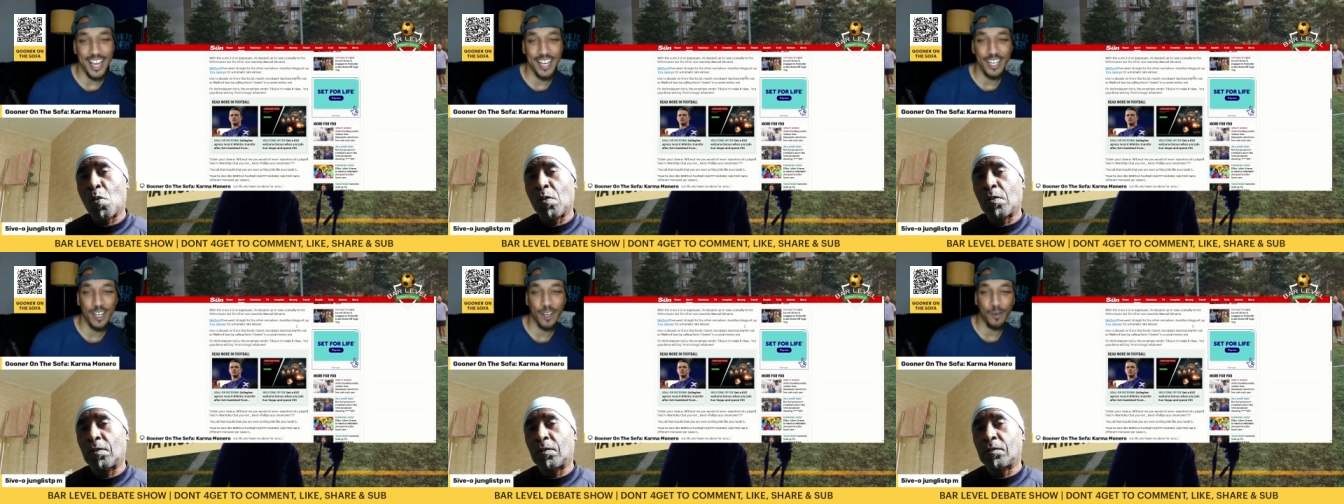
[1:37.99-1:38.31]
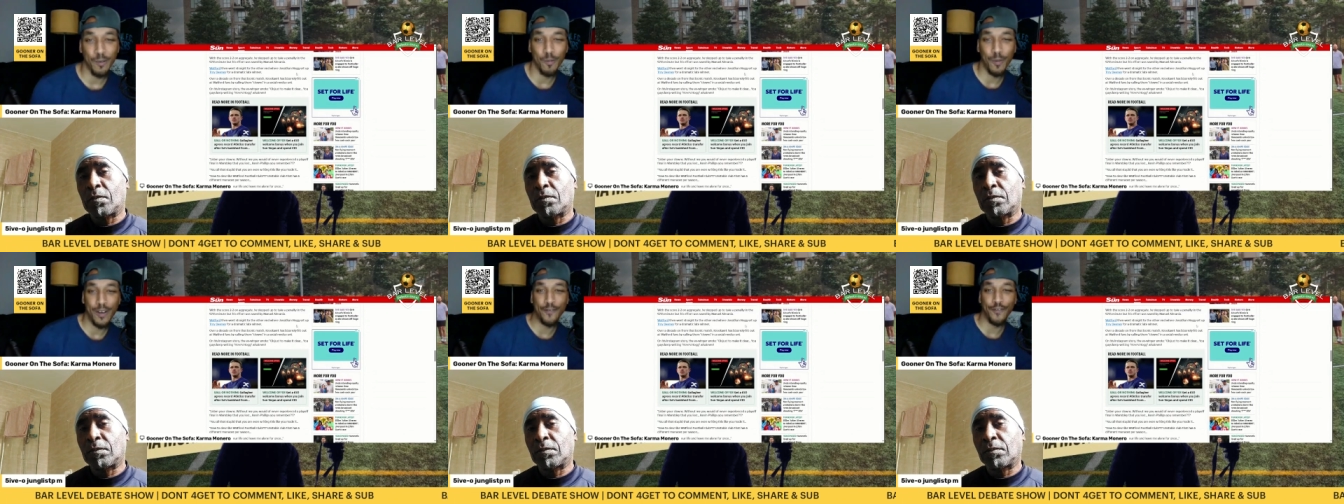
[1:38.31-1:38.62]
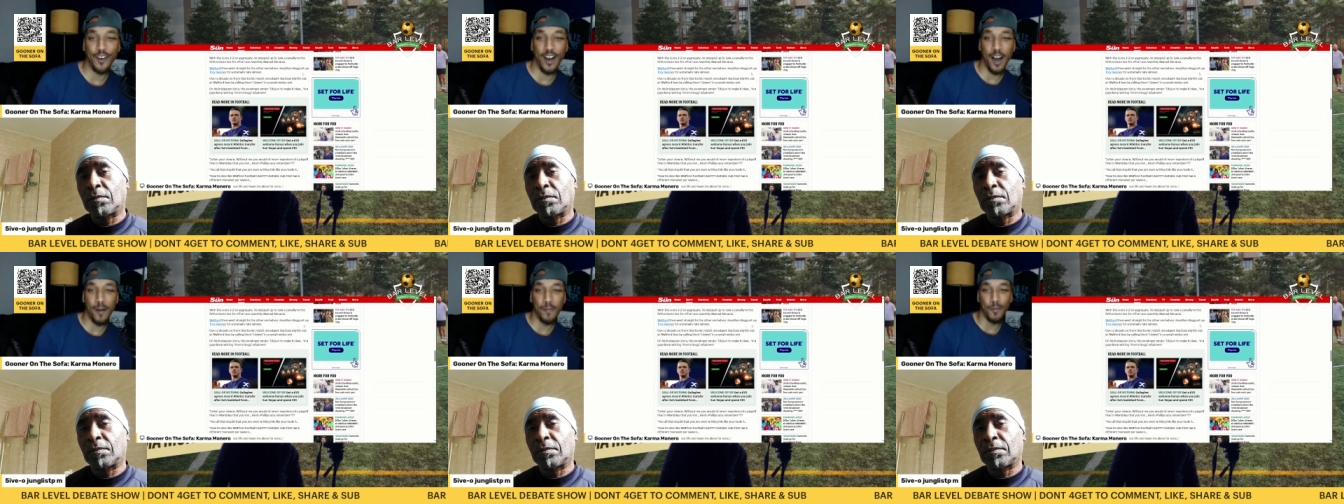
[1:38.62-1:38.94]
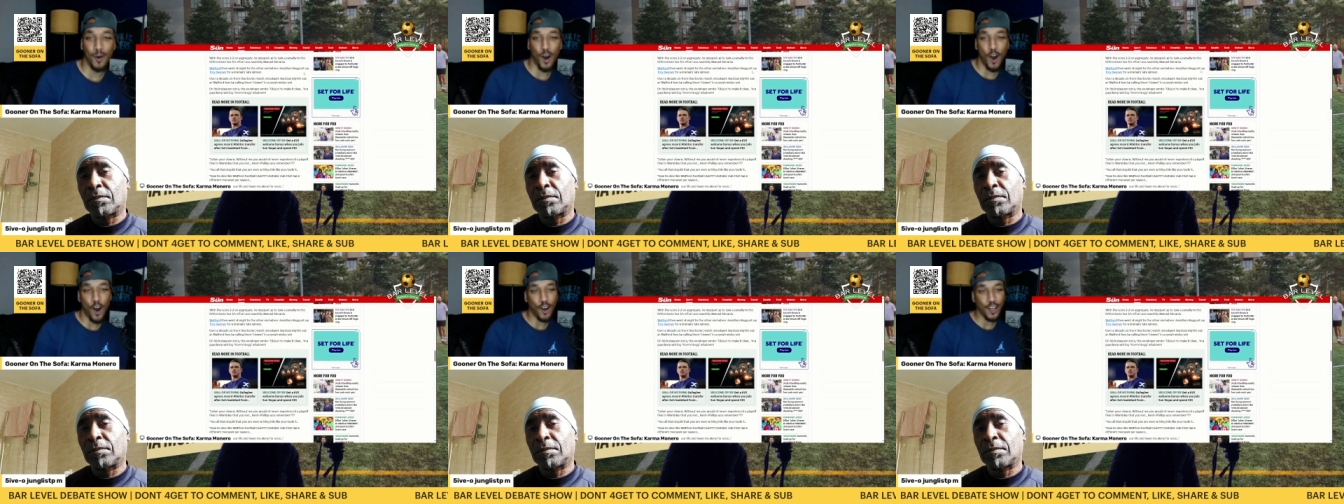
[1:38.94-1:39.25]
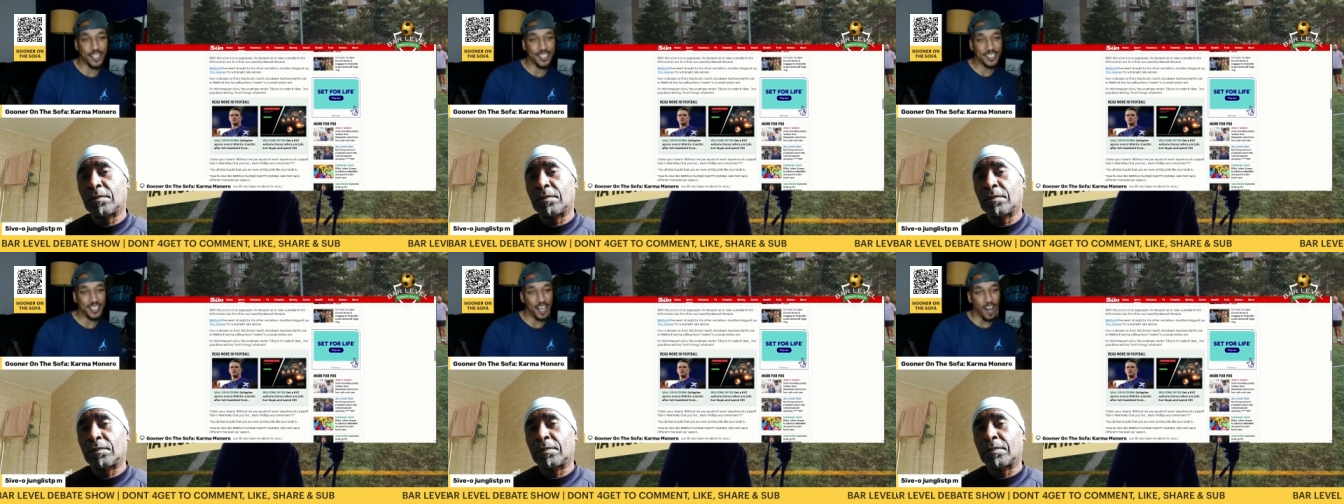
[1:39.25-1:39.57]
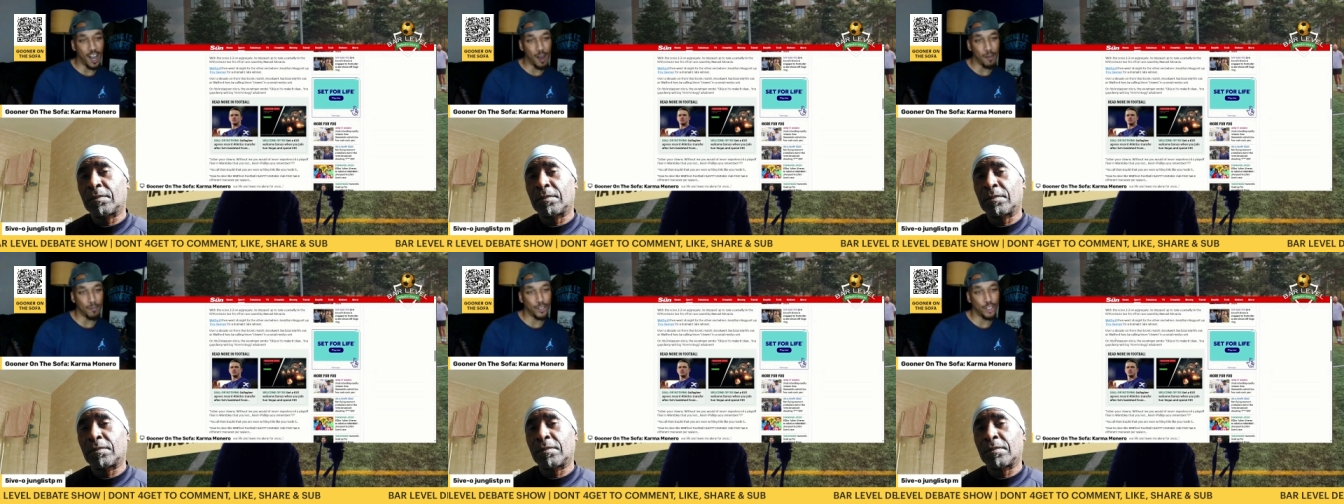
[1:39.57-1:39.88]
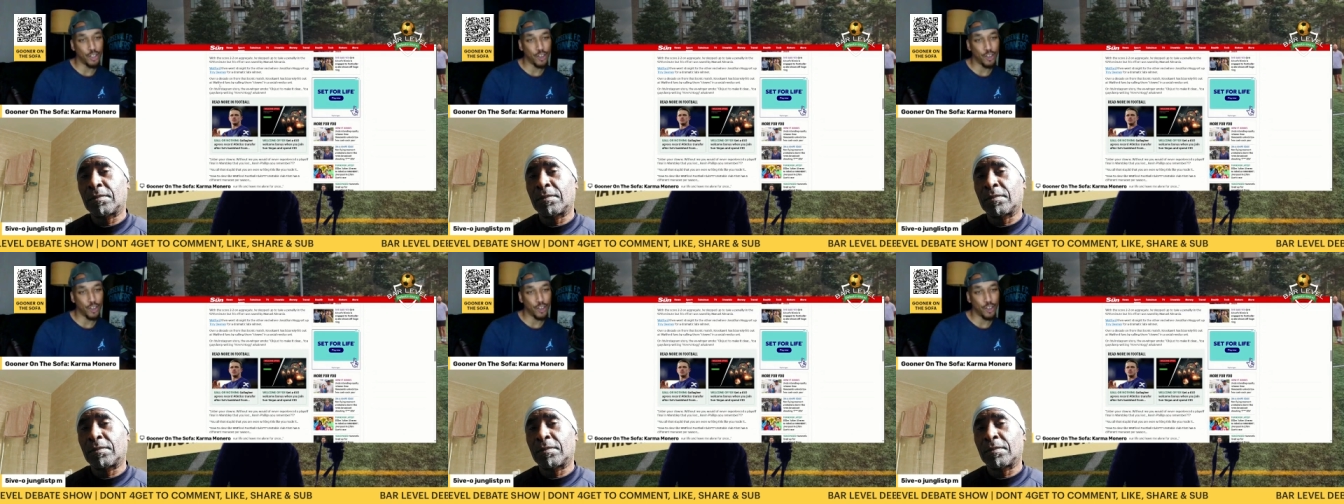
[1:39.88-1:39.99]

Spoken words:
end with Hogg set up